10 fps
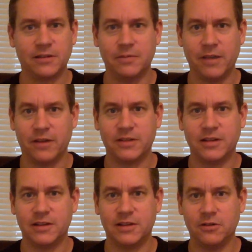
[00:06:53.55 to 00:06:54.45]
mailed
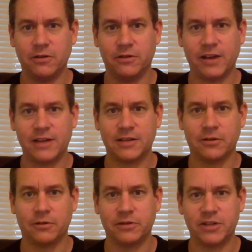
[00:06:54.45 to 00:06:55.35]
to you too, or a nice
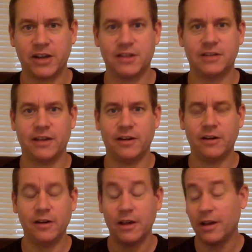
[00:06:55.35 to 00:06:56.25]
little rejection
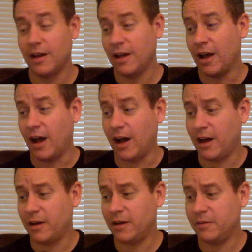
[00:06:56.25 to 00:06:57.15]
letter.
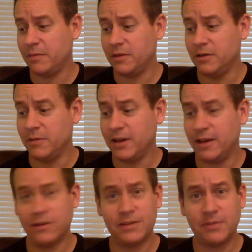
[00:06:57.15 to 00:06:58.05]
You may
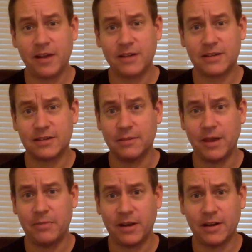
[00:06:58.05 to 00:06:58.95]
get a response. They
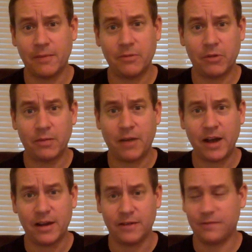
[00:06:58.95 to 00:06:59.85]
may pick it up and want to
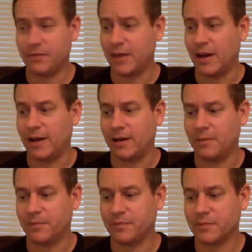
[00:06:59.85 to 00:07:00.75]
buy it.
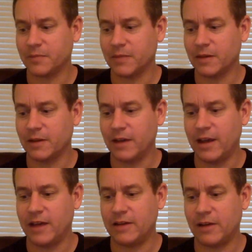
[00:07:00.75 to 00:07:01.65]

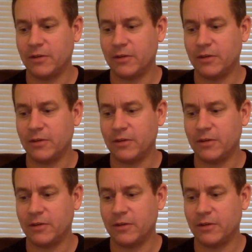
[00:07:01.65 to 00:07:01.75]
And I